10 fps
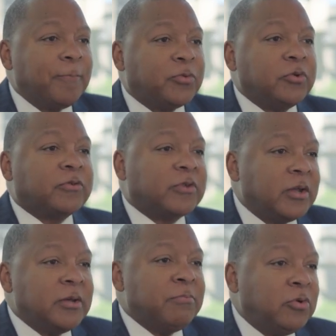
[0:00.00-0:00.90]
to
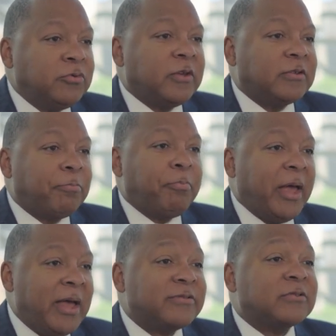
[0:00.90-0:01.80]
study music
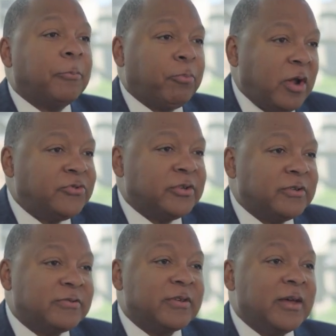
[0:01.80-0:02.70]
past the
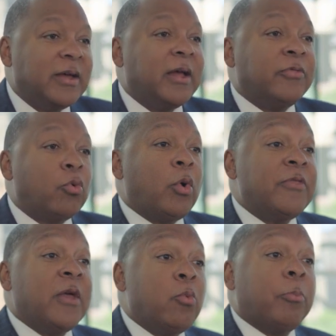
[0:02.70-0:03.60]
prejudice in the way
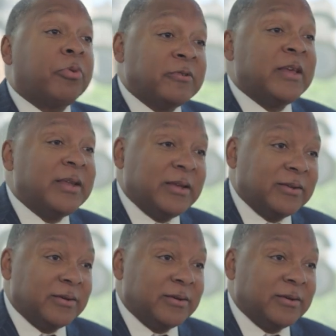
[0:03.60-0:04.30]
they were presented.